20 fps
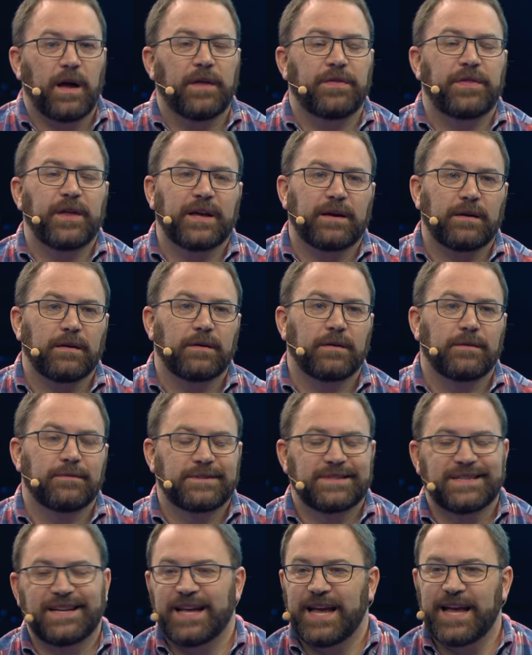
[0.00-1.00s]
I think
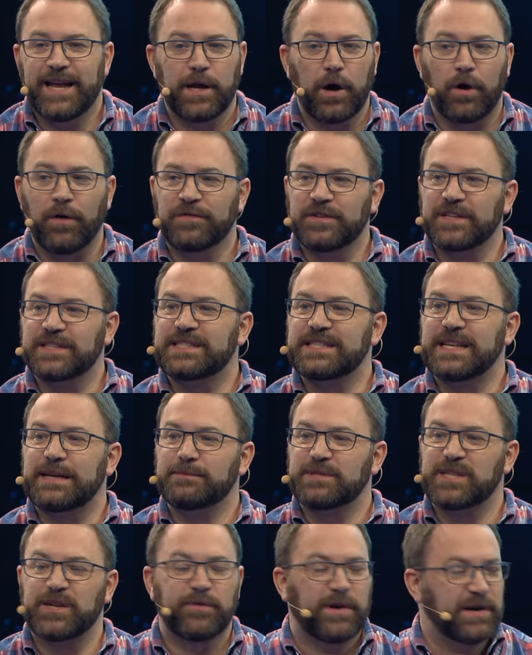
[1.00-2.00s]
it often
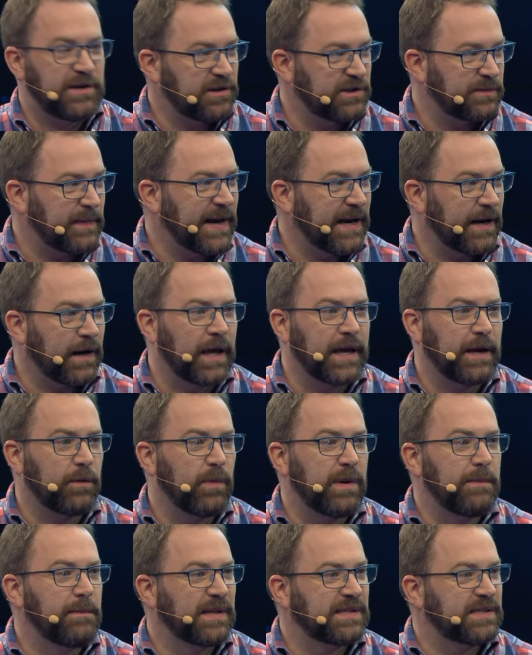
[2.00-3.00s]
seems in retrospect like
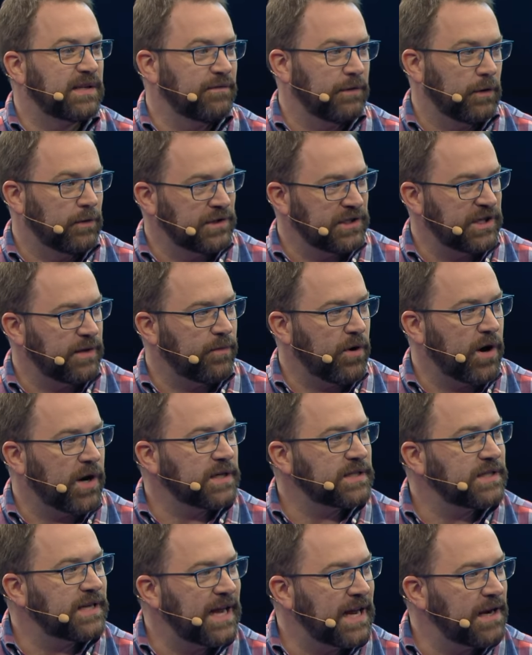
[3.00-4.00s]
we must have launched the
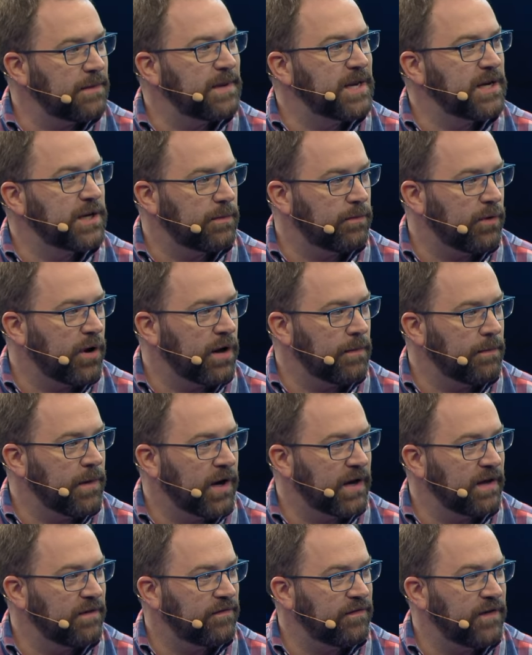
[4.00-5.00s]
product and had immediate product
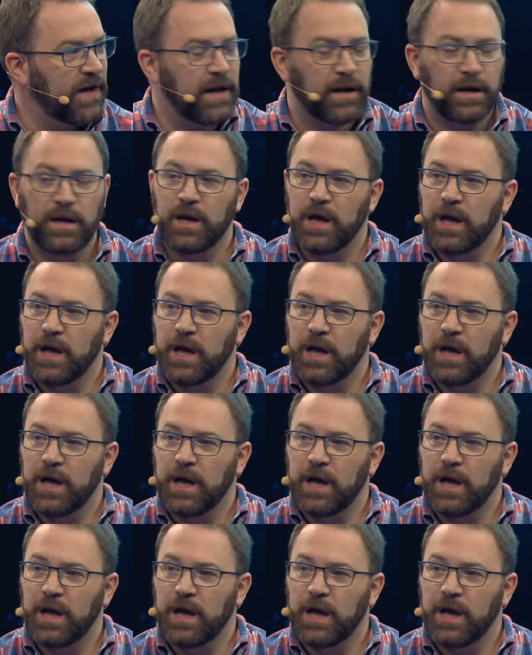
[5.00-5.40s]
market fit,